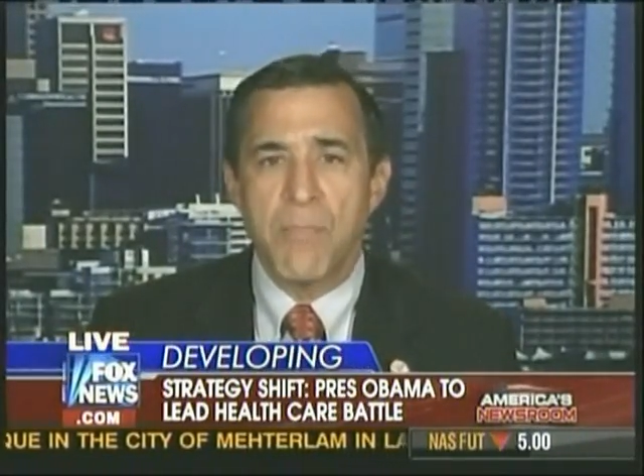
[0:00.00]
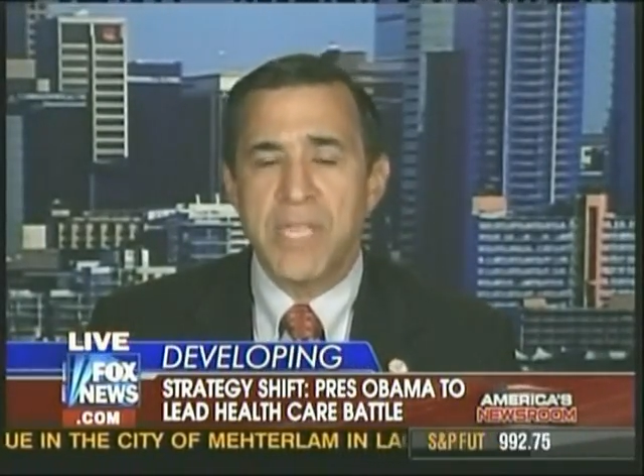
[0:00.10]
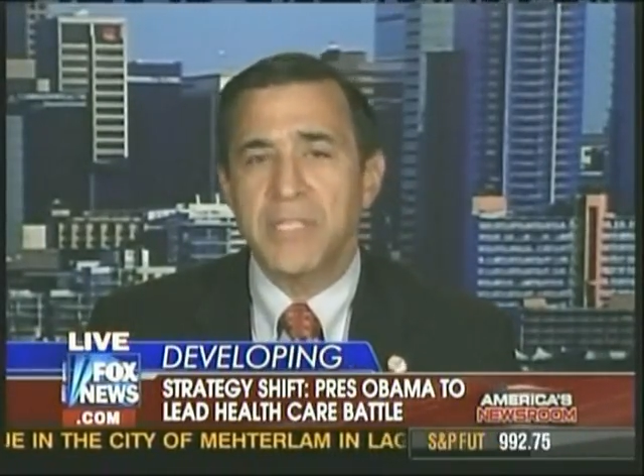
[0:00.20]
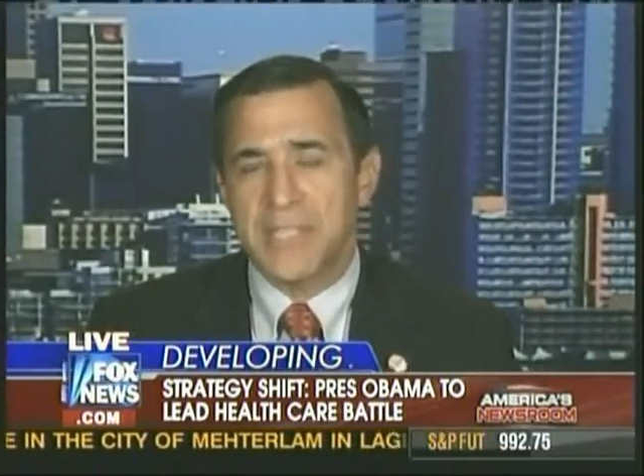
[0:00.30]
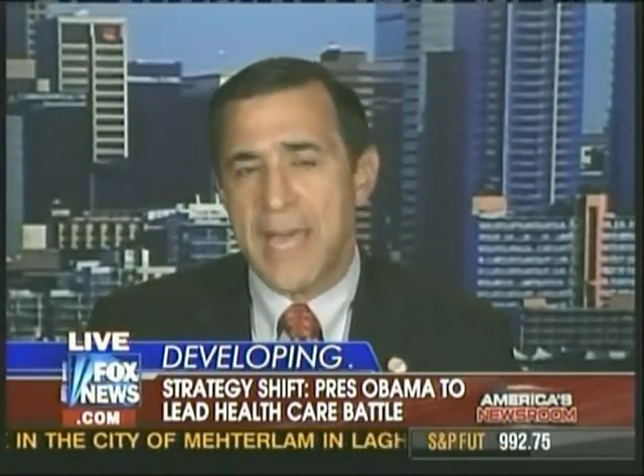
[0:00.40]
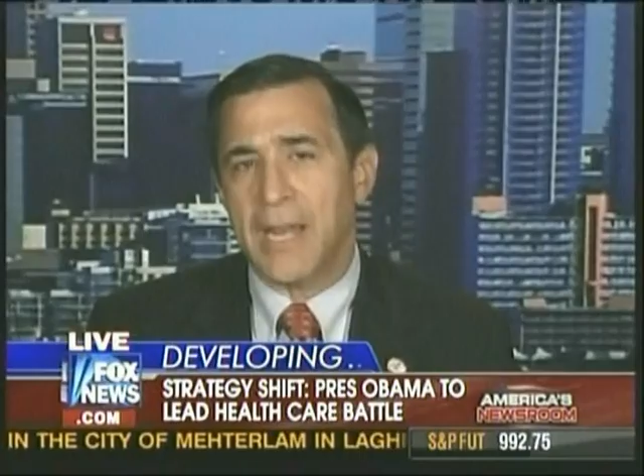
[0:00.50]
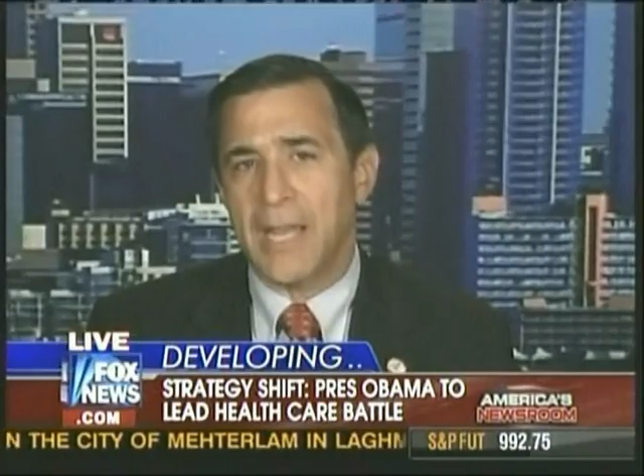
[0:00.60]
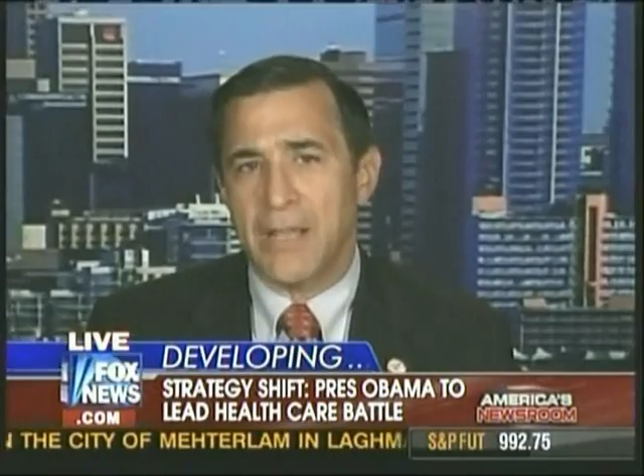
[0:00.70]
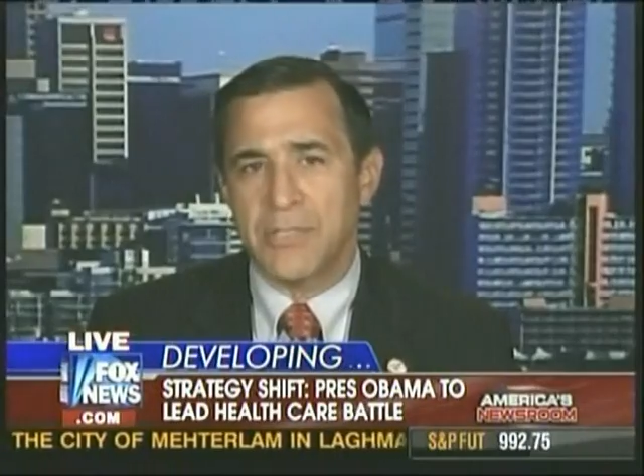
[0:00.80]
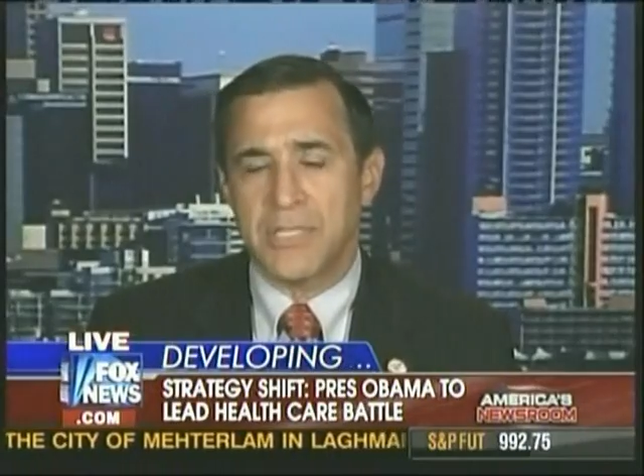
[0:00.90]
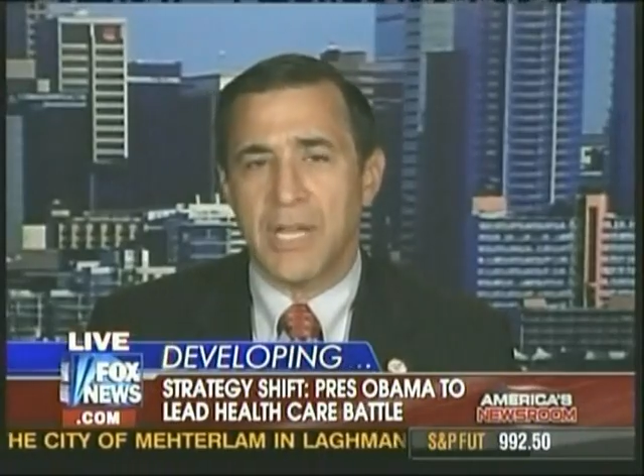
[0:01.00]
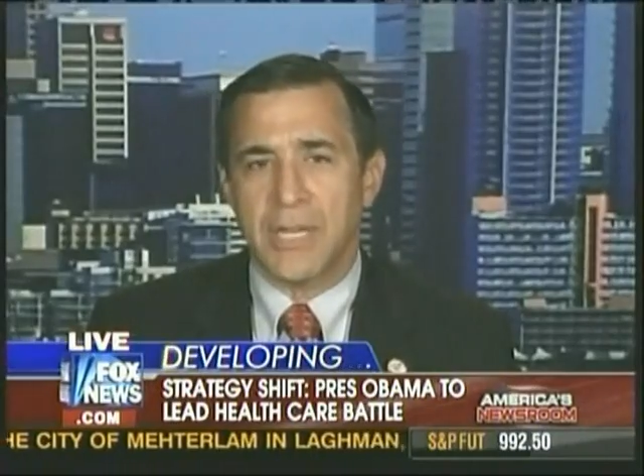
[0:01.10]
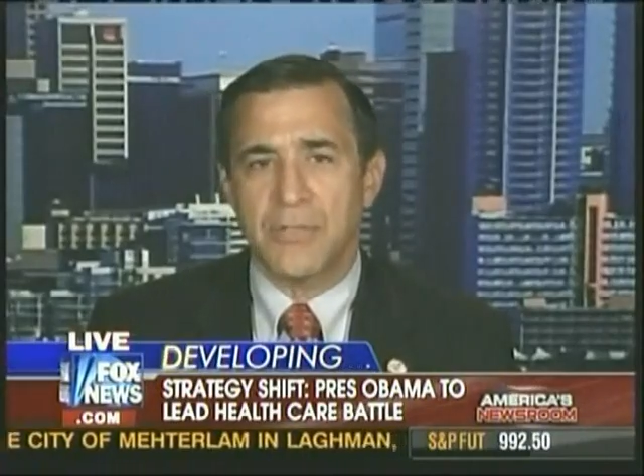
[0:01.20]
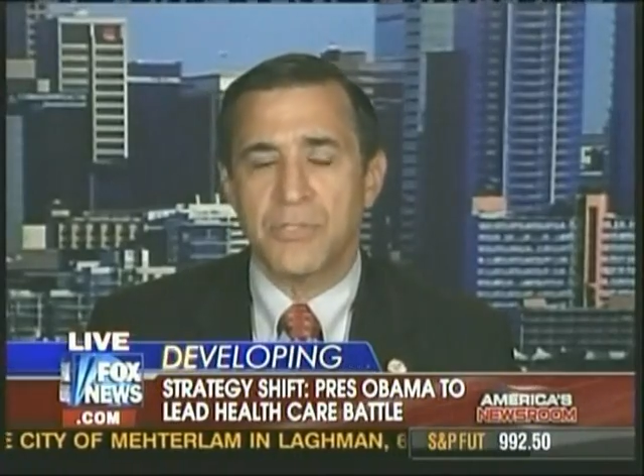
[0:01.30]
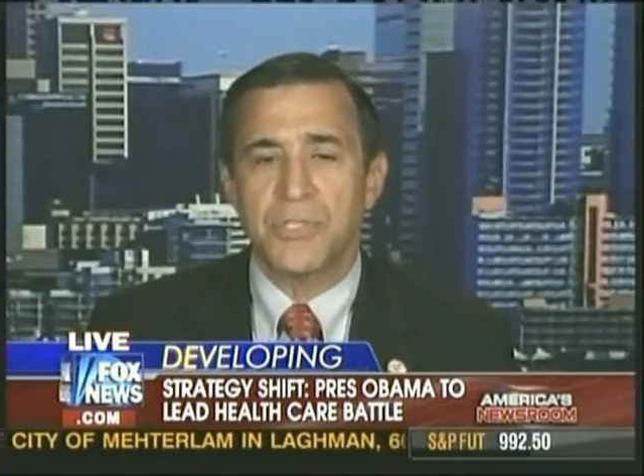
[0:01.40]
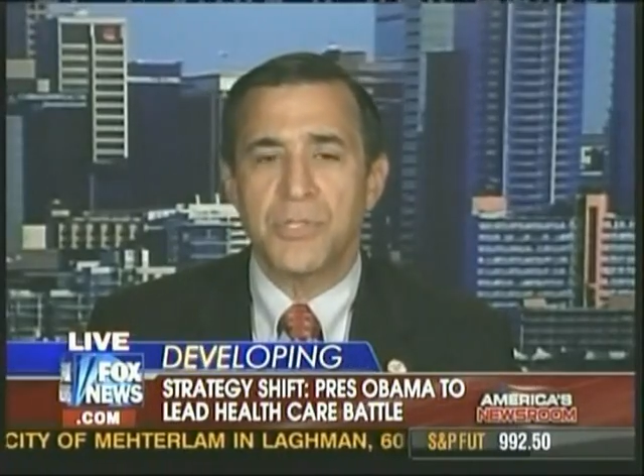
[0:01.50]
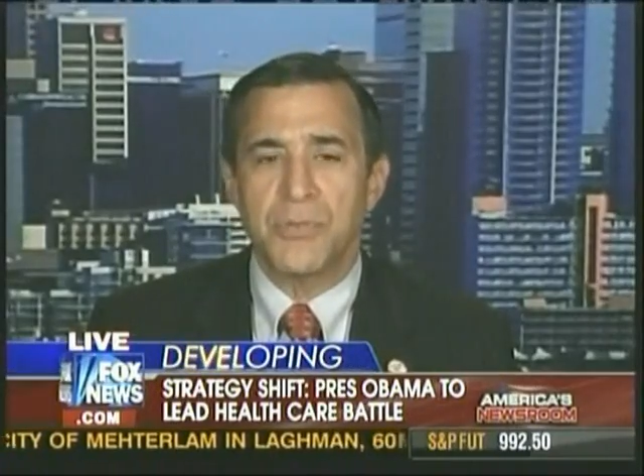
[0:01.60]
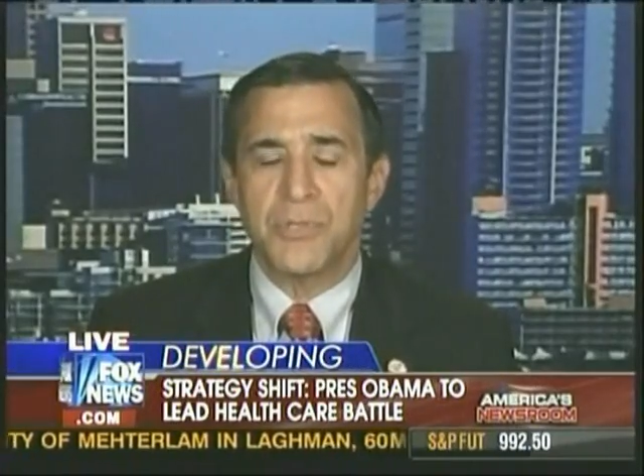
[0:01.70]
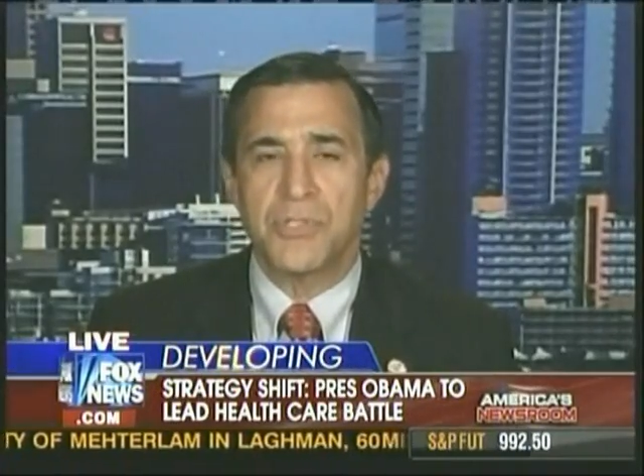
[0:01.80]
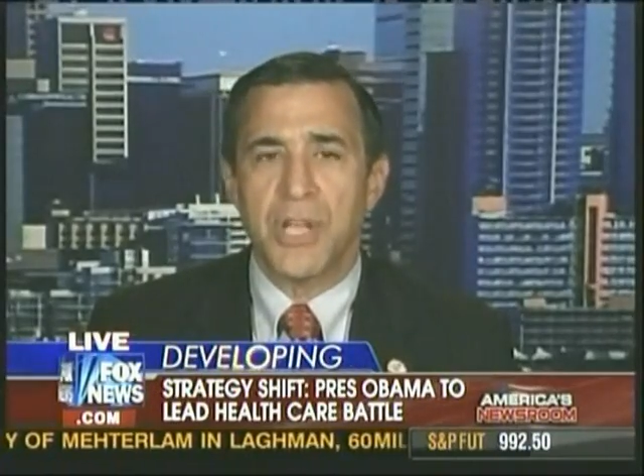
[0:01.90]
because that allows doctors to do
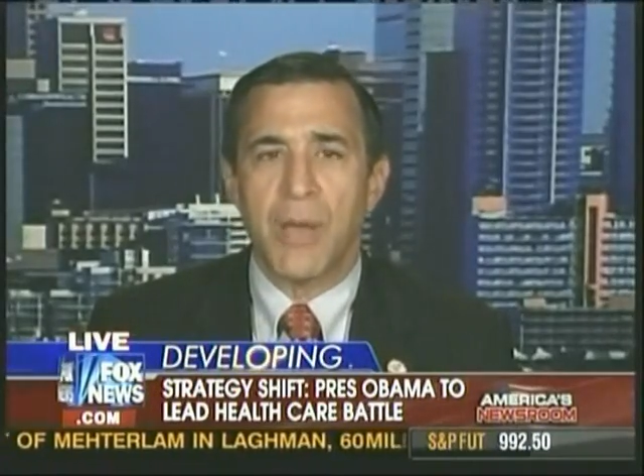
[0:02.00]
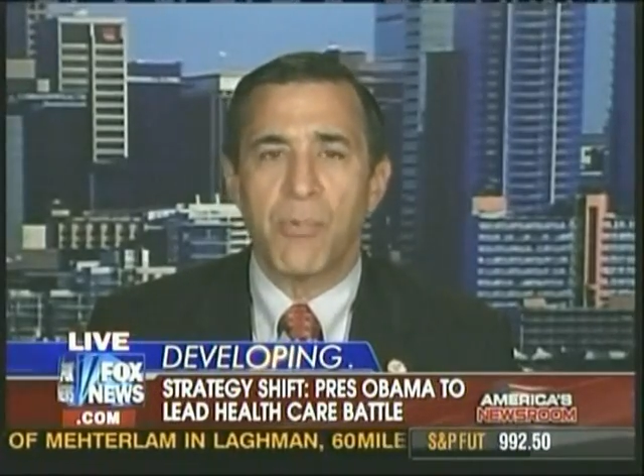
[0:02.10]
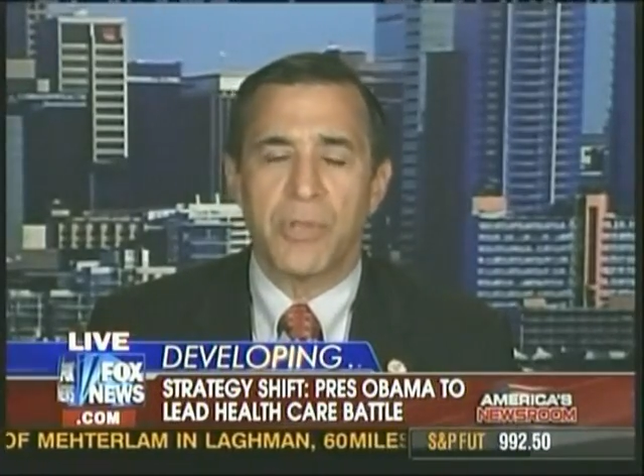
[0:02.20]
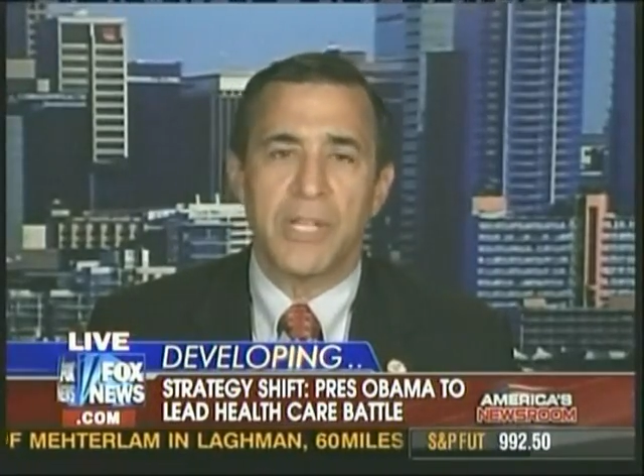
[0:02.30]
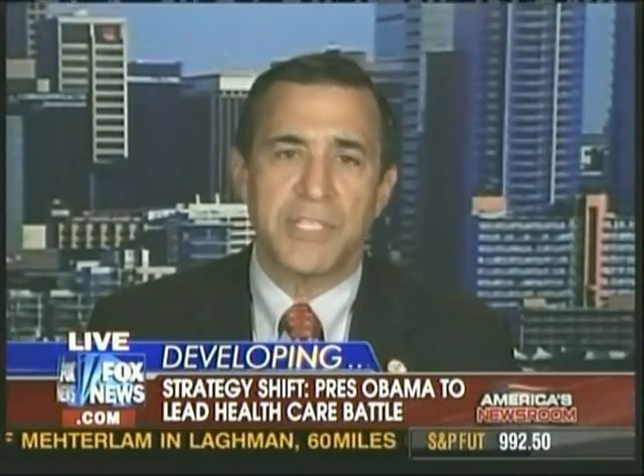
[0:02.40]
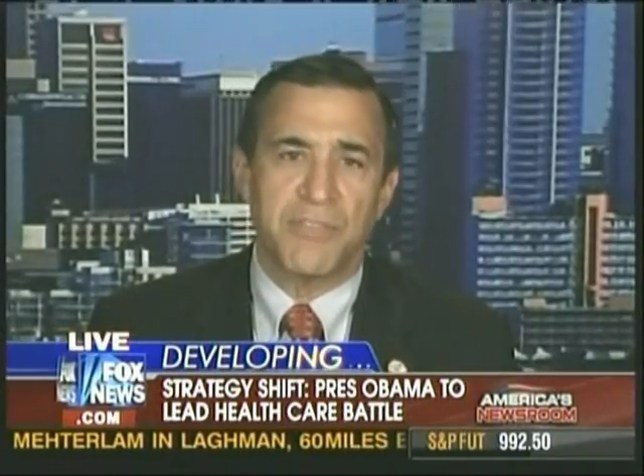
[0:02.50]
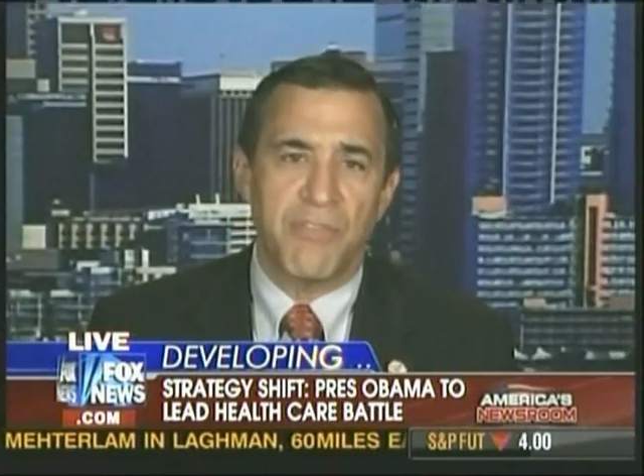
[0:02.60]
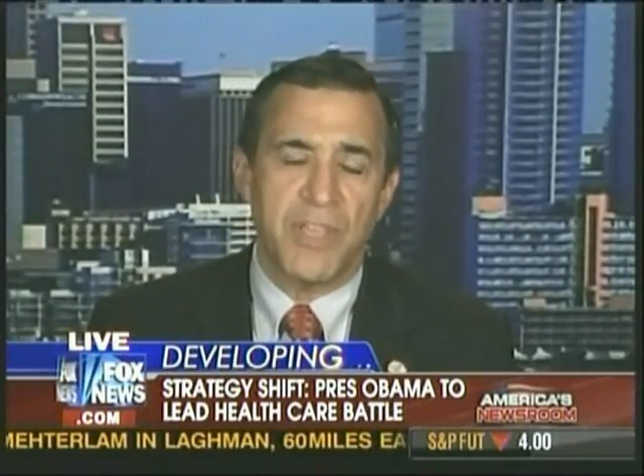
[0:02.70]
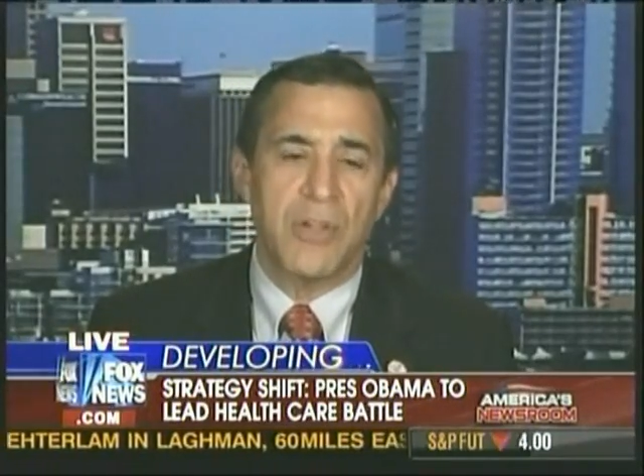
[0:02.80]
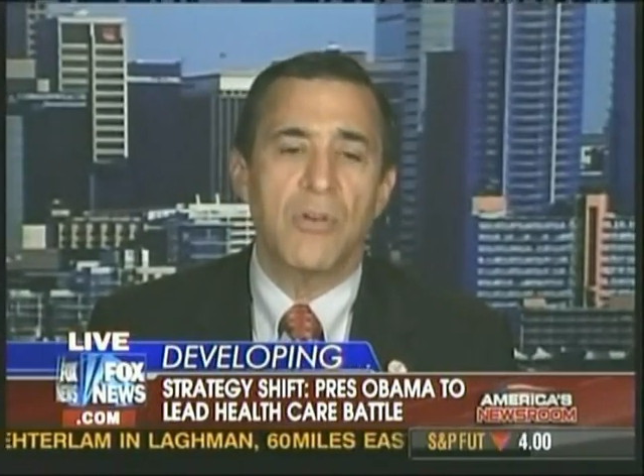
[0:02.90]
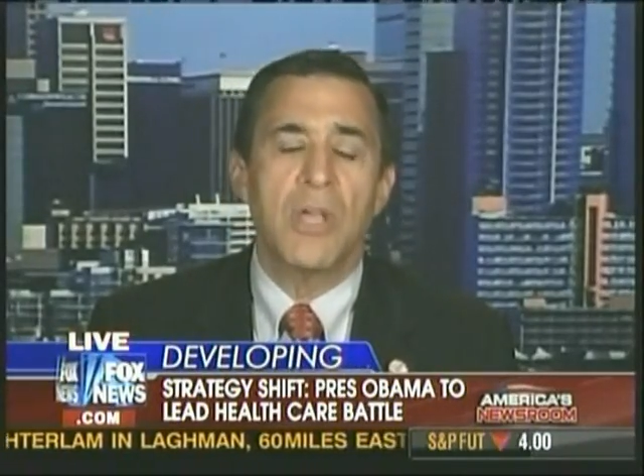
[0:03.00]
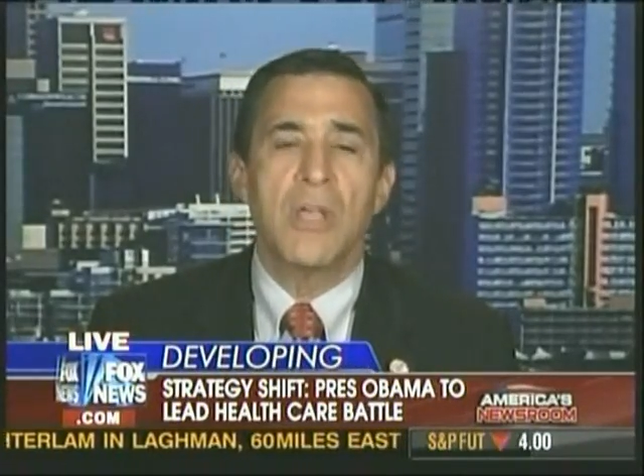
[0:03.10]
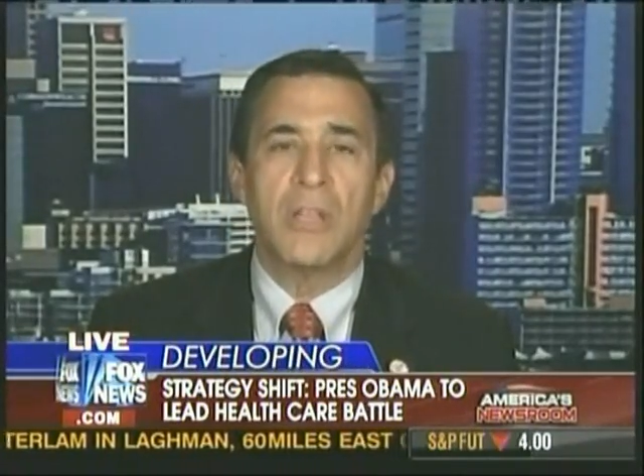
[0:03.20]
their job with less fear.